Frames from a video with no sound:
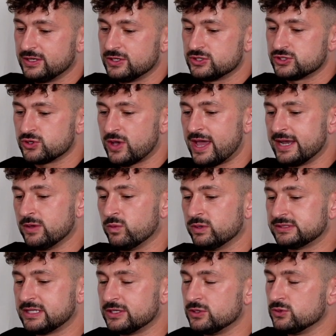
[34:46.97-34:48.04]
So anyone
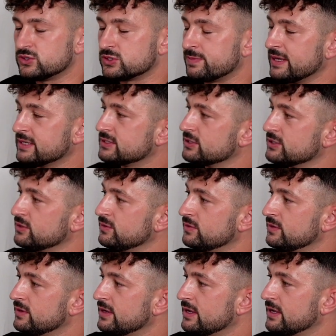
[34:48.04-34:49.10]
that you speak to
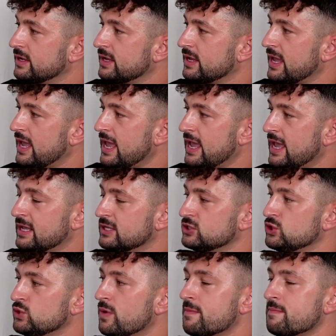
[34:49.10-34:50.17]
and
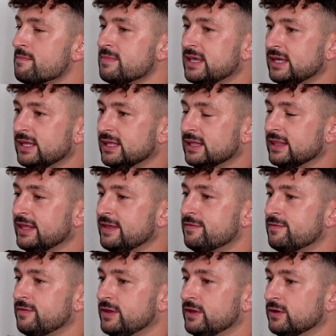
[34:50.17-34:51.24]
you immediately
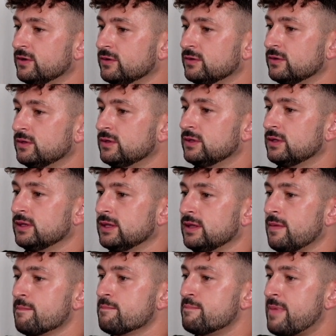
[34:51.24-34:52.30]
feel
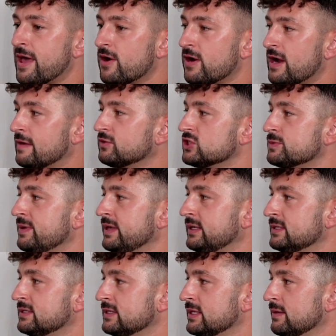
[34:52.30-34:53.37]
better after speaking
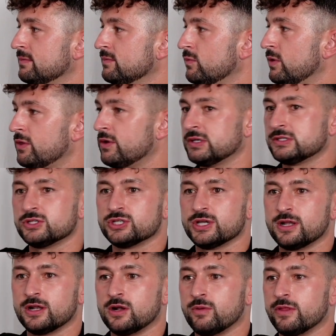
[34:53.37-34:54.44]
to them, whether it's a
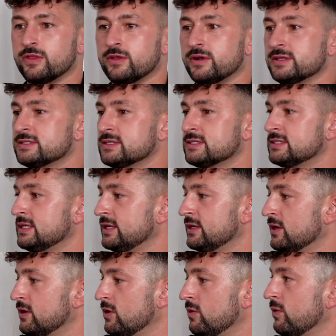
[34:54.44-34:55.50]
janitor, whether it's a
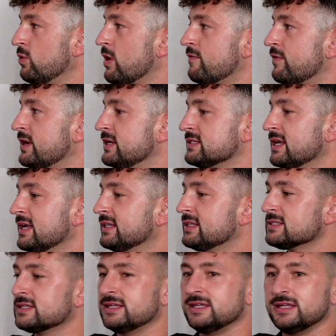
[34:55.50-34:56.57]
CEO, whoever it is. It
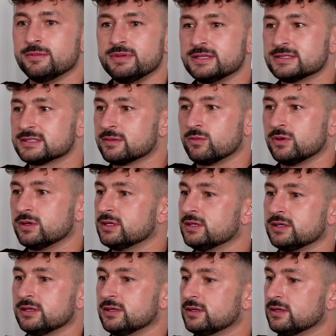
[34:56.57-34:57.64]
doesn't need to be someone
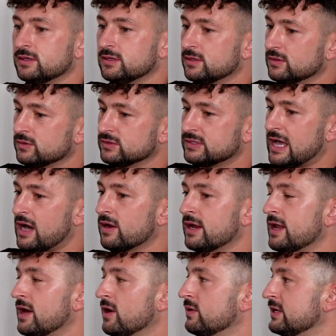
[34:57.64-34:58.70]
down and
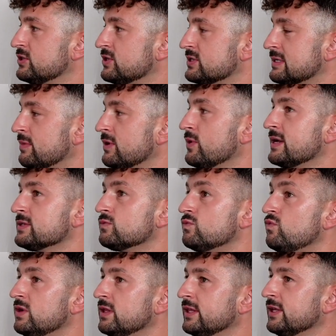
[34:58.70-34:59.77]
out. It's just somebody who has
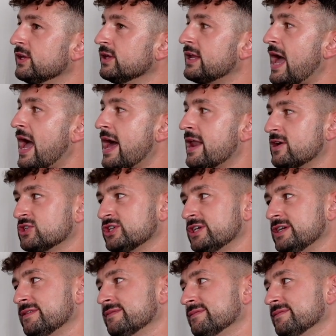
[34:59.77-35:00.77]
really good energy.